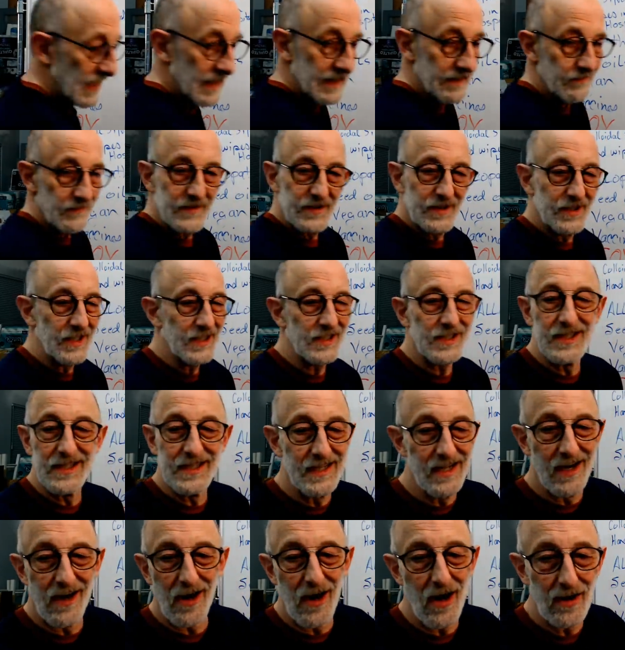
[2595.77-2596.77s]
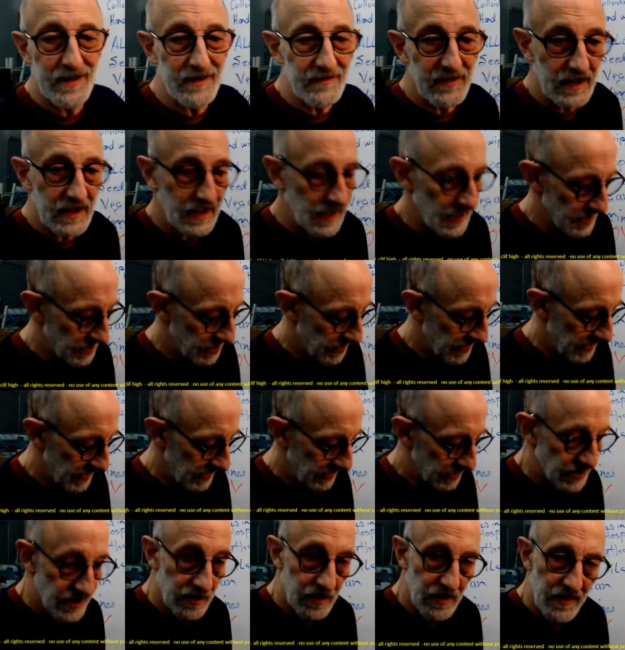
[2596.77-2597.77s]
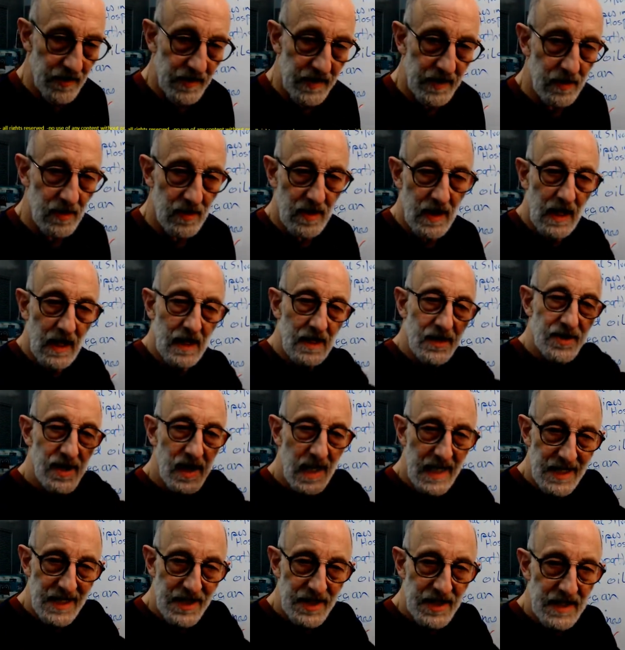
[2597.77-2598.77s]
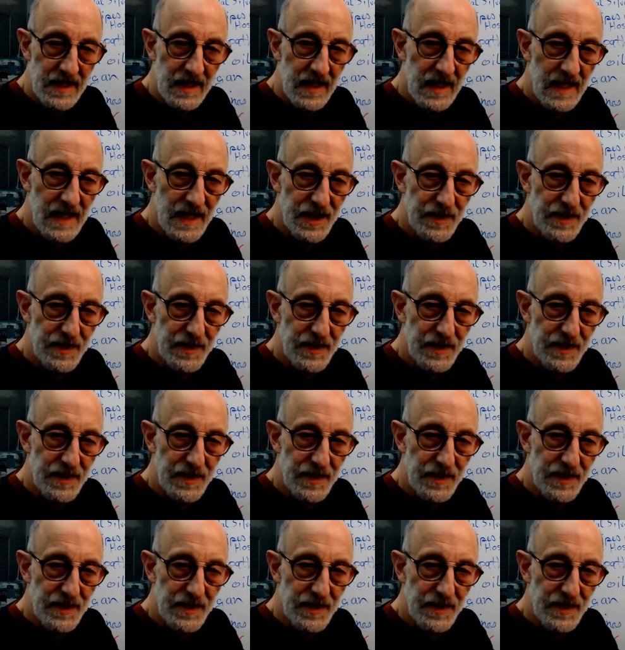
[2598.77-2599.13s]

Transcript: just all different kinds of things. They're sliced and diced by